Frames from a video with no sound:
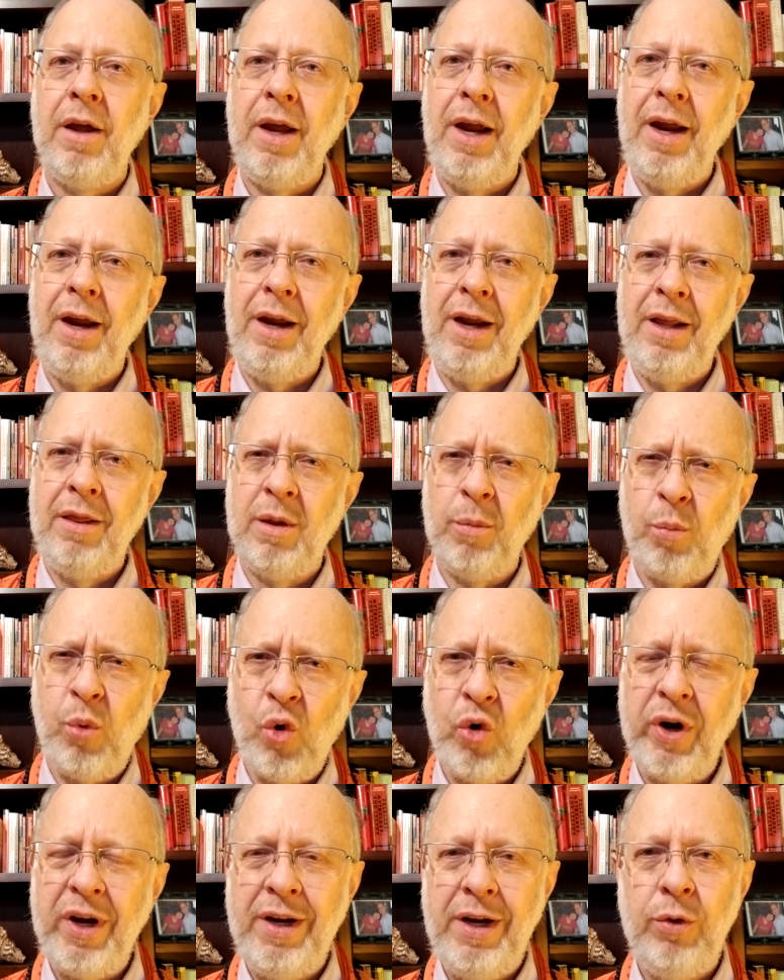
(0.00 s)
And the
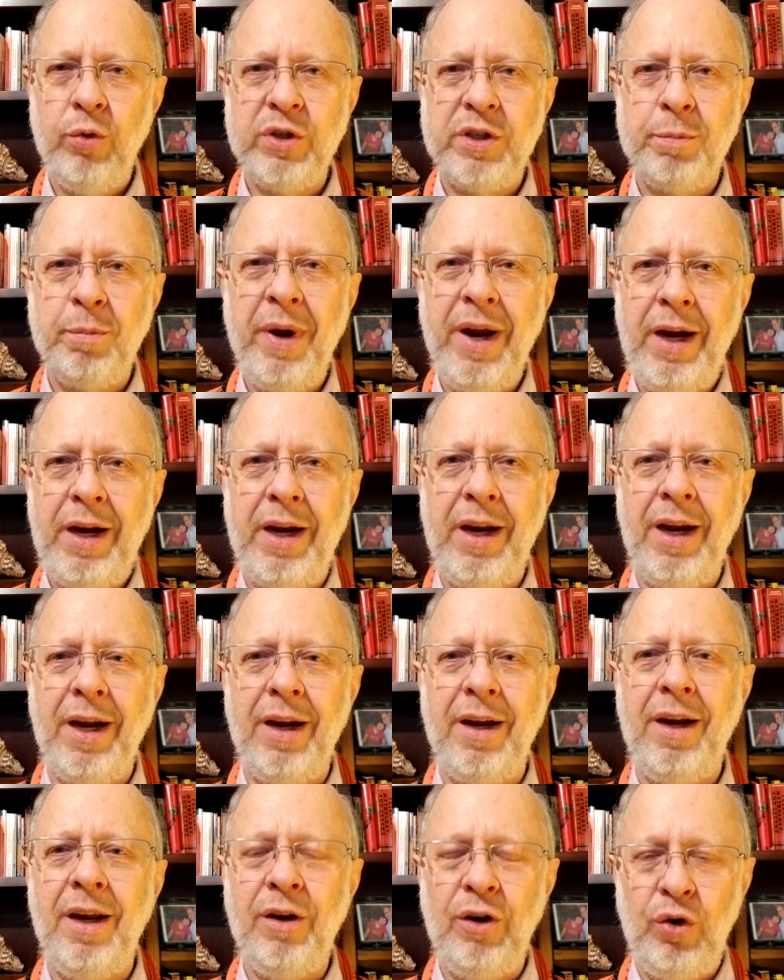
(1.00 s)
point he was making
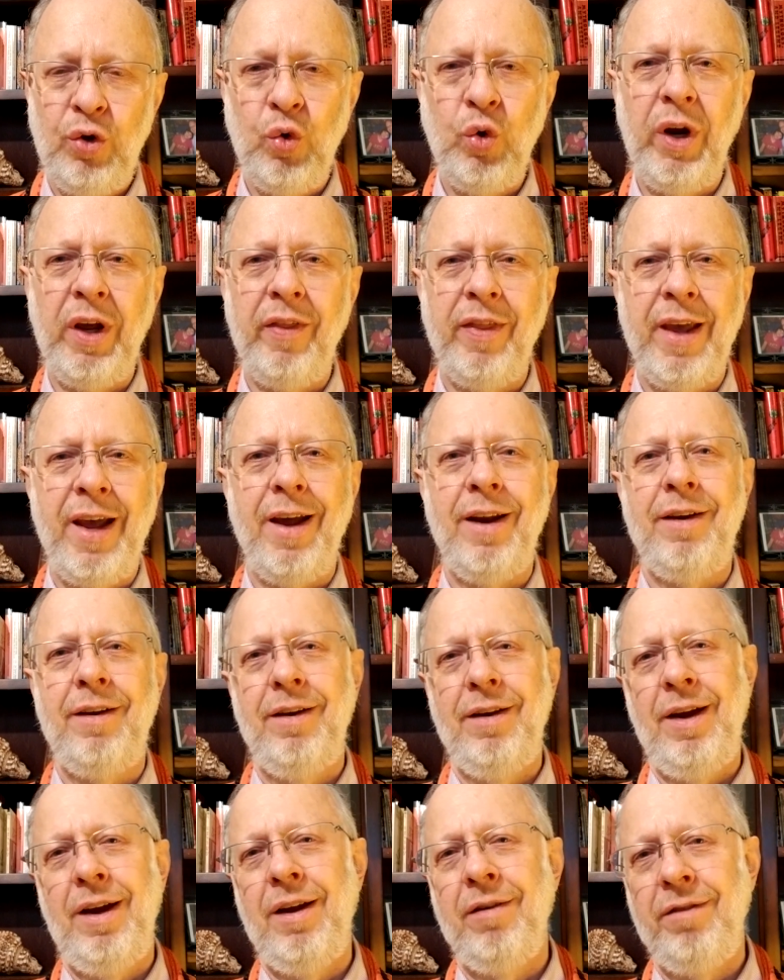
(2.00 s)
in doing that and
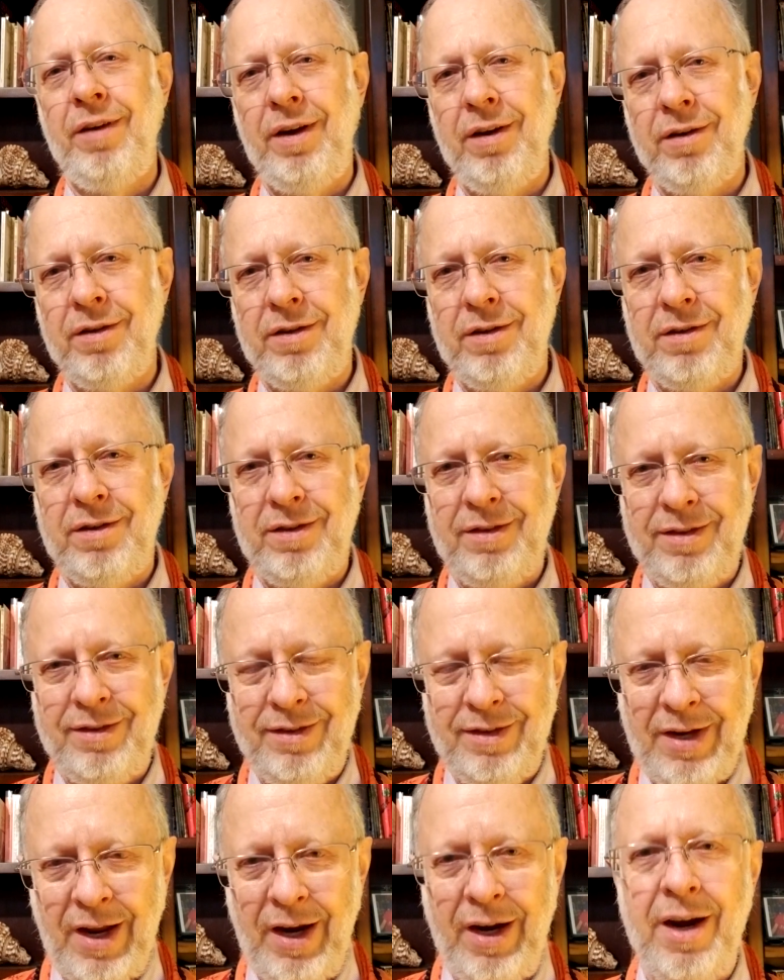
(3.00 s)
having us
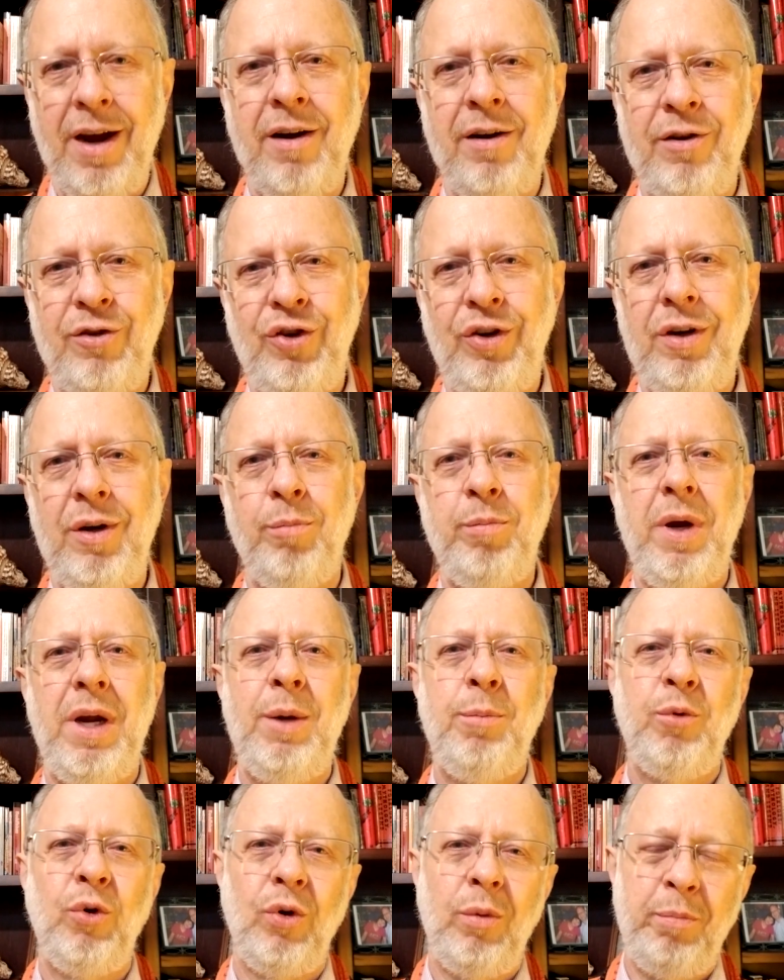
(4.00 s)
take out a sheet of
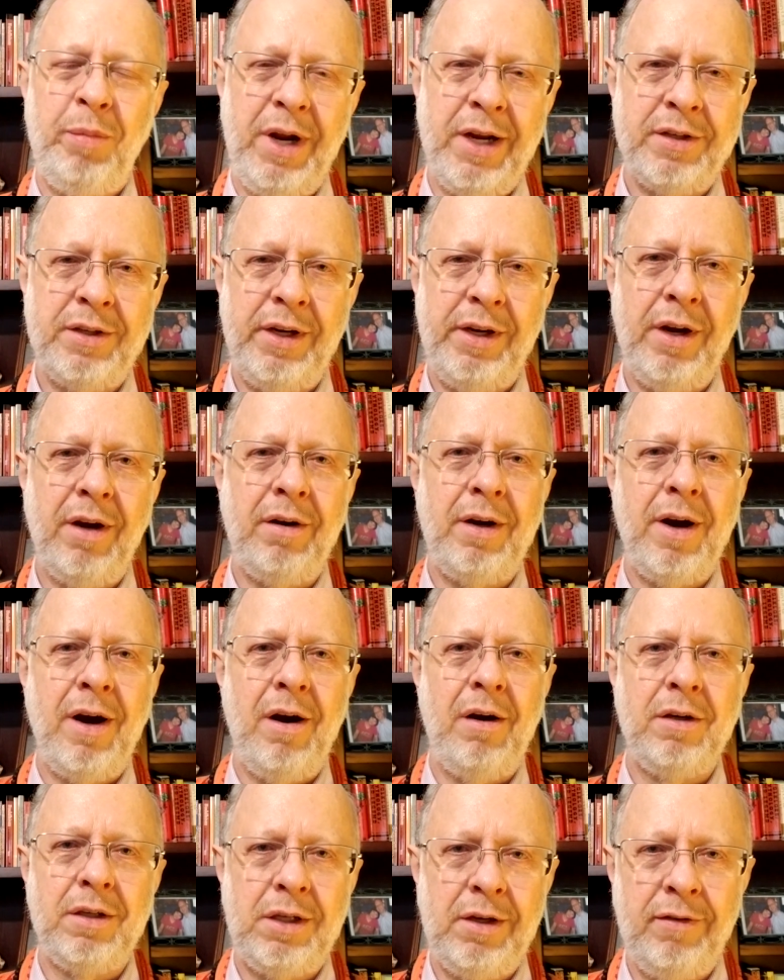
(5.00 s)
paper, passing out
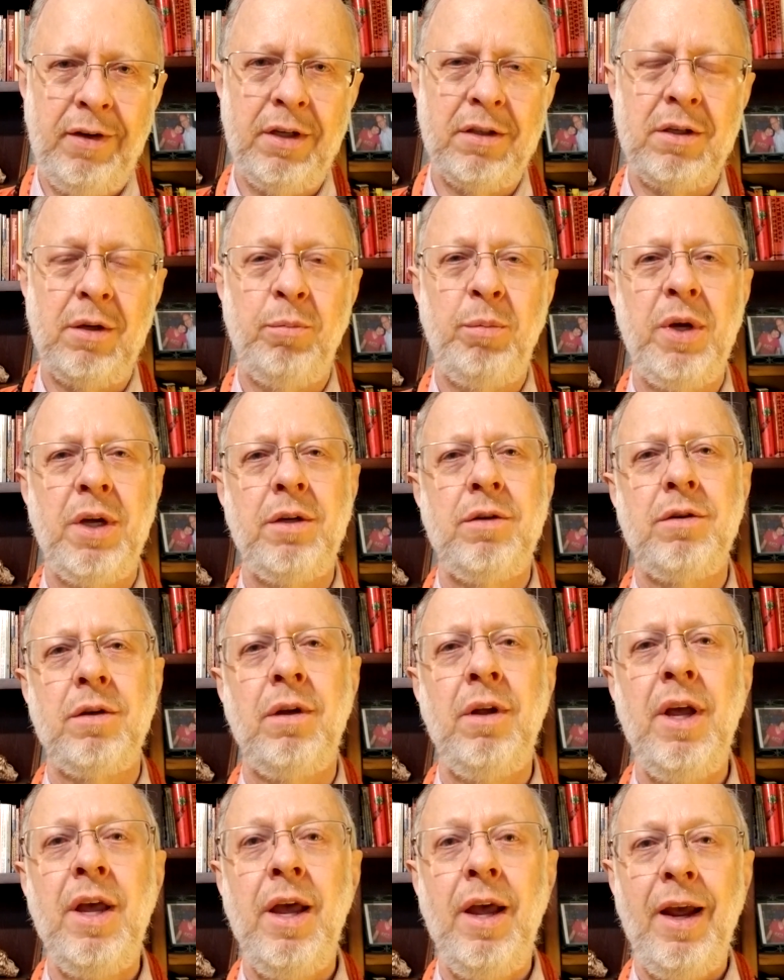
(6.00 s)
cards, giving us a pencil,
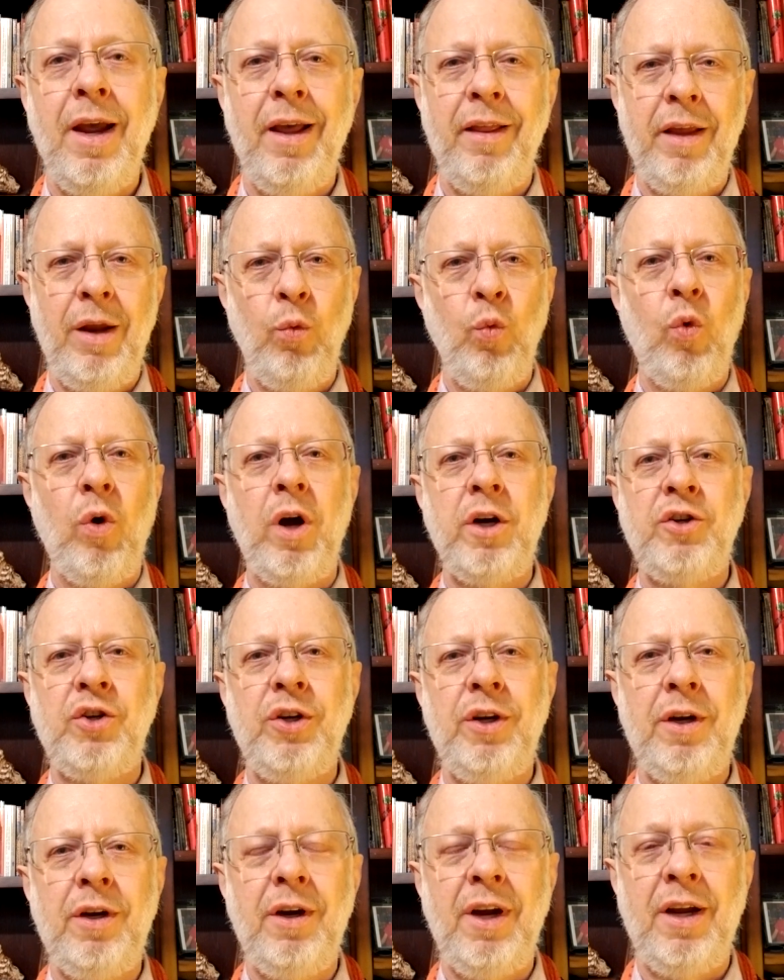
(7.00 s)
and then
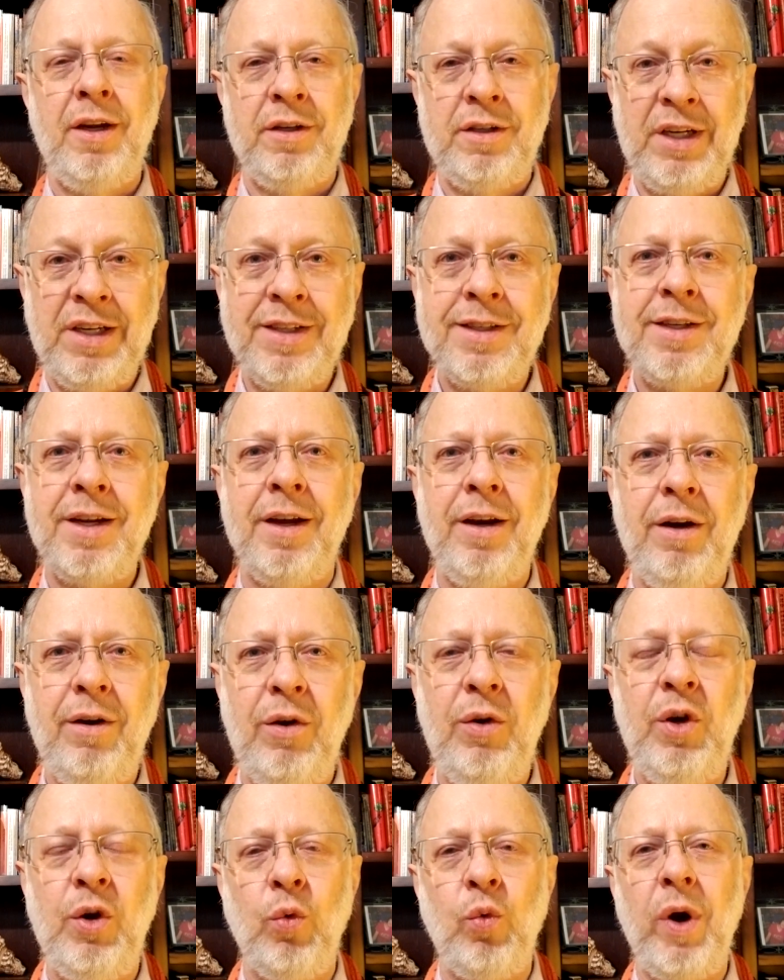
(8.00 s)
watching, as he said,
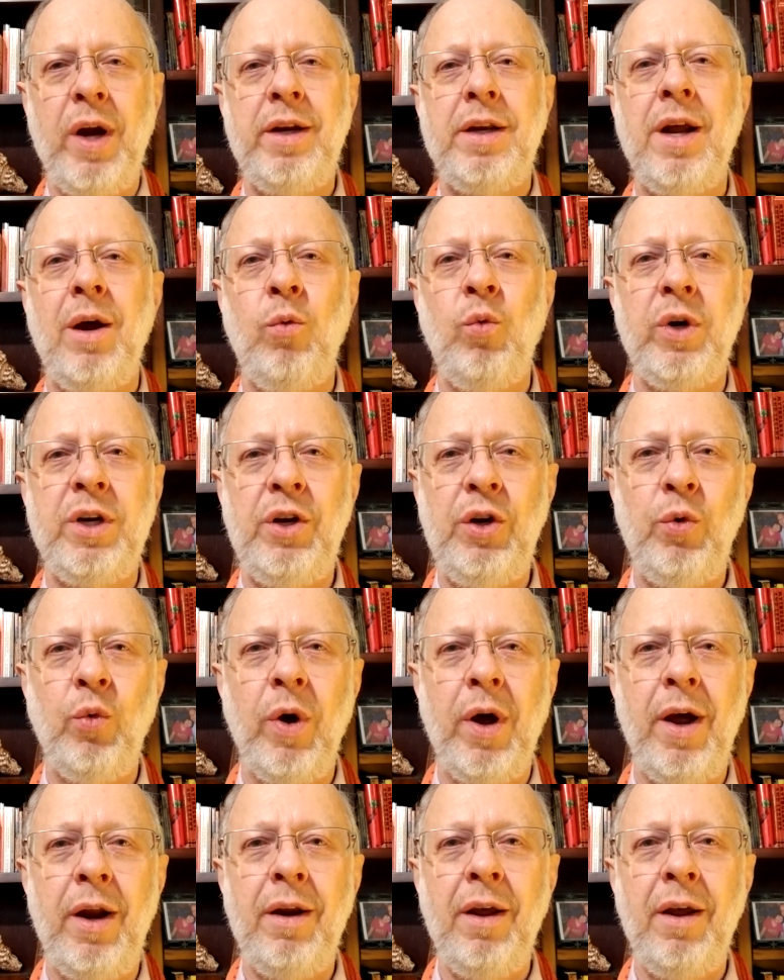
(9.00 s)
write down what do you want.